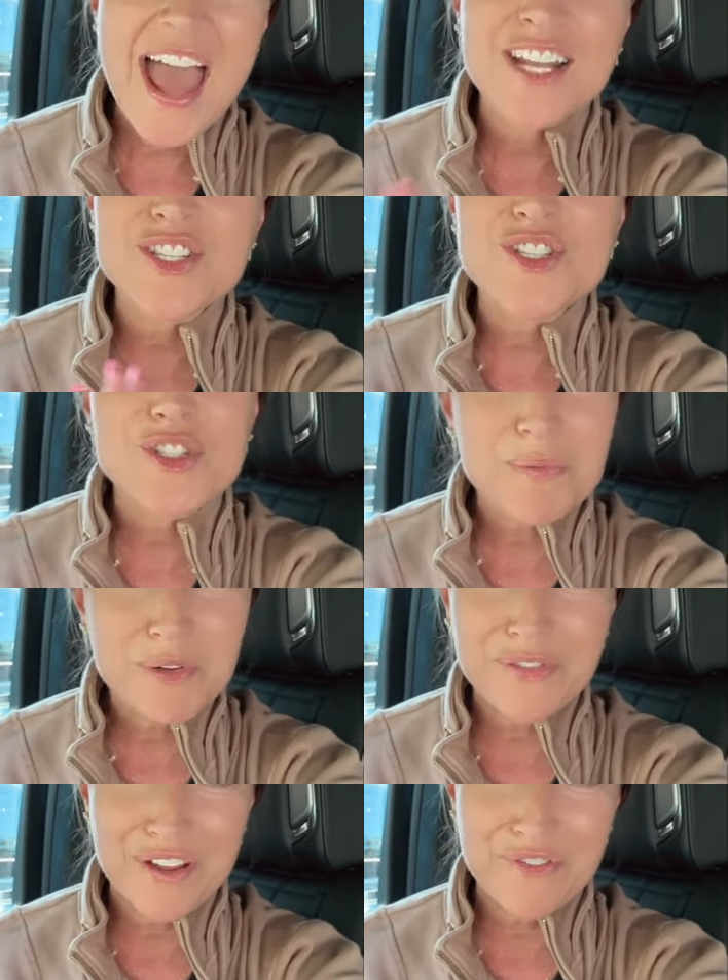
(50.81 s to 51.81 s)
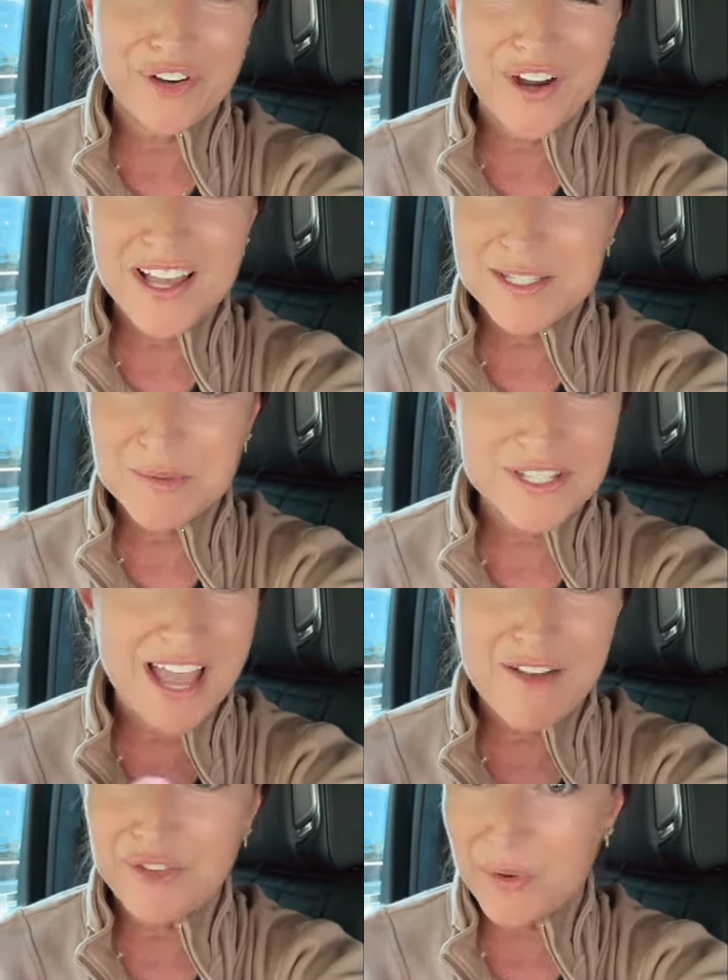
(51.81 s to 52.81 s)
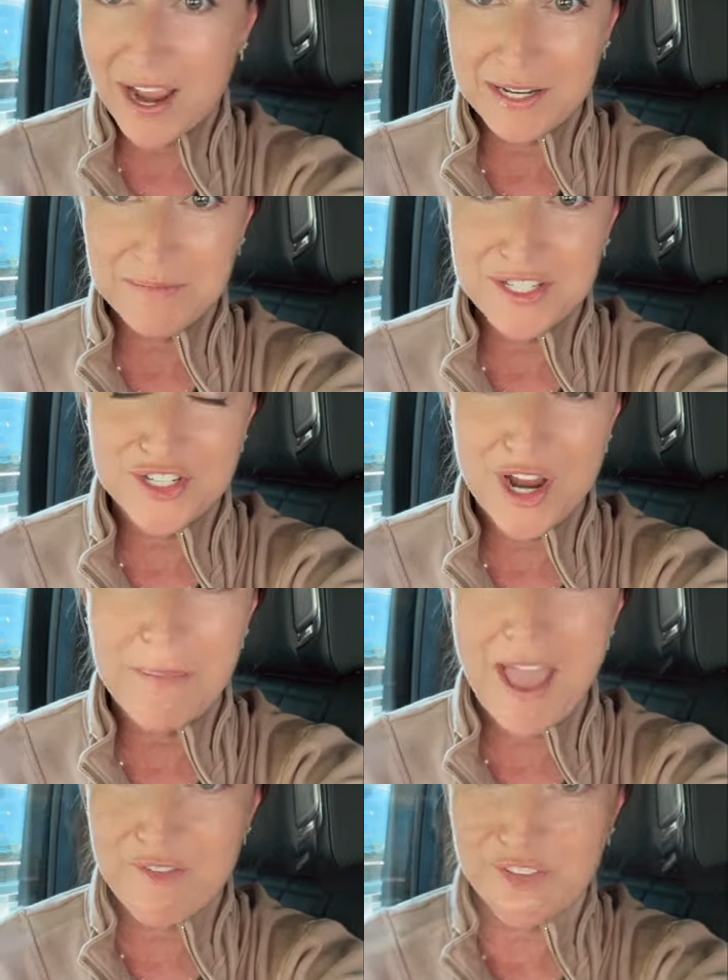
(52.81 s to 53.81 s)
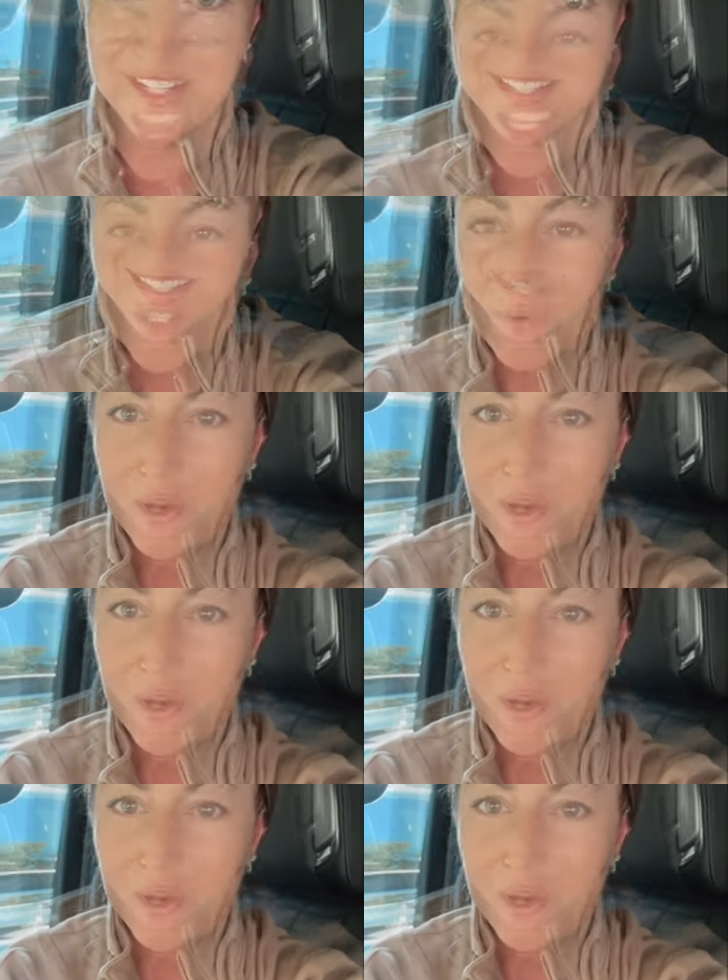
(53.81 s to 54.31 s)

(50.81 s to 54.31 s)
and it's super fun for our customers to have new items to shop every single.